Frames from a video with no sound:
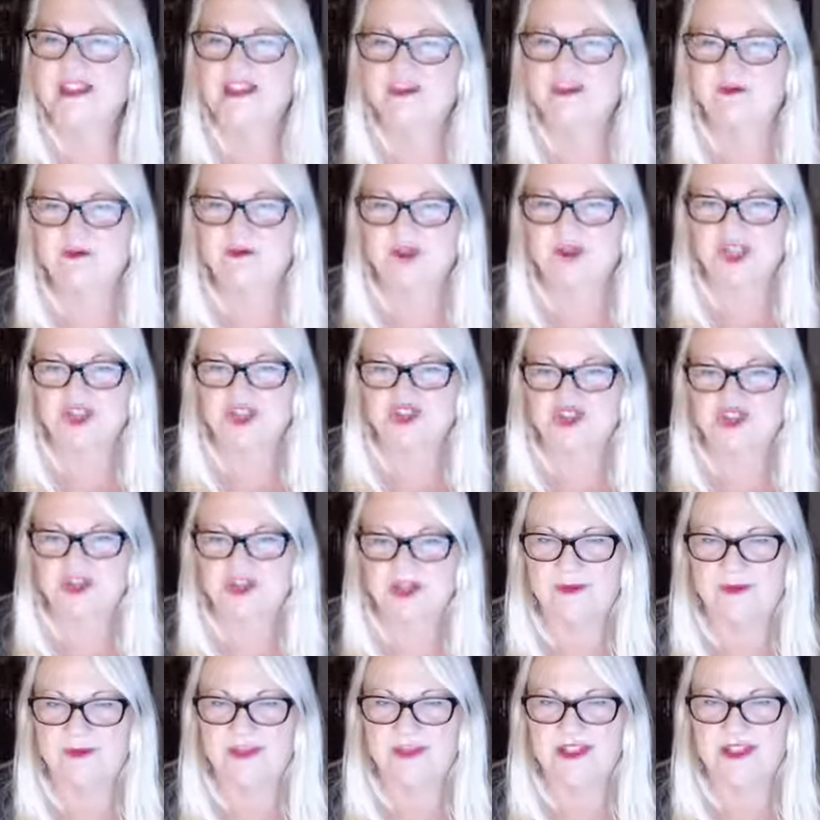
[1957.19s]
of
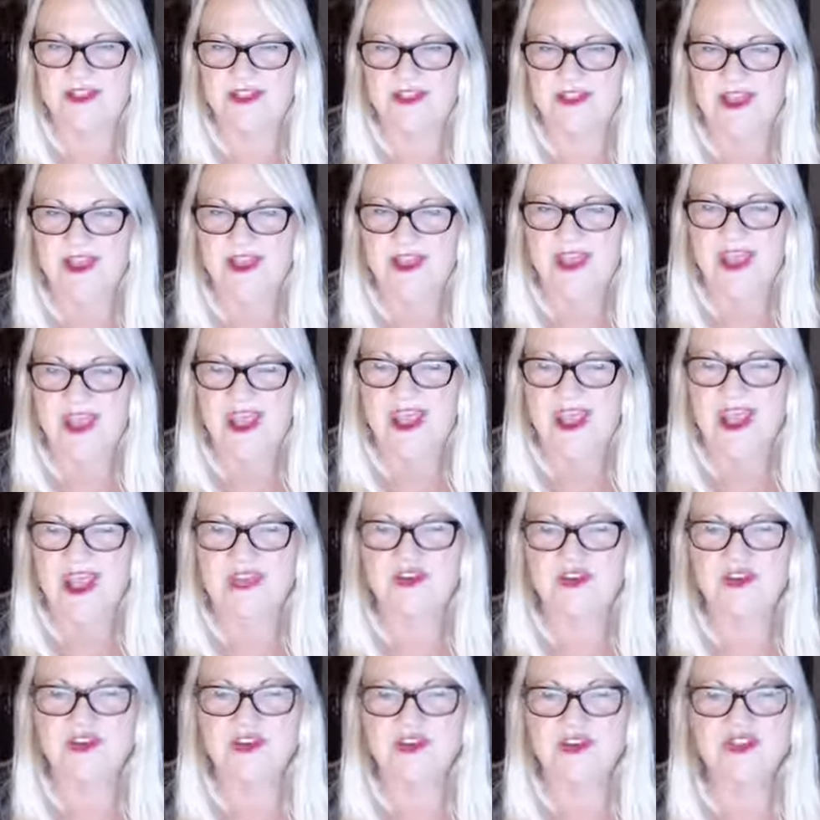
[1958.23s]
friendships.
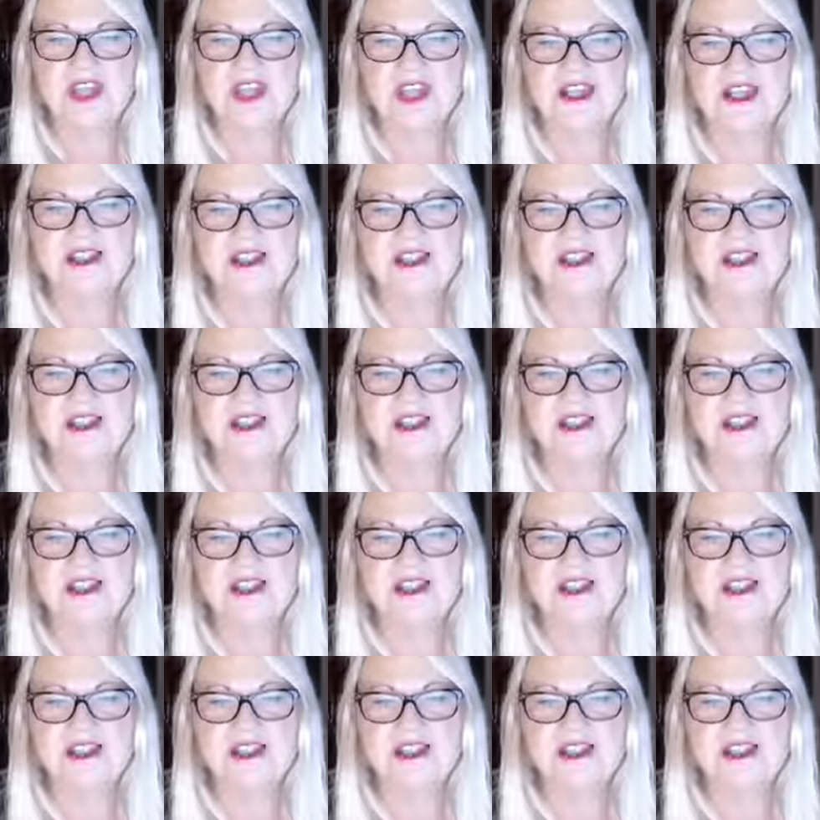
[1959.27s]
And there's like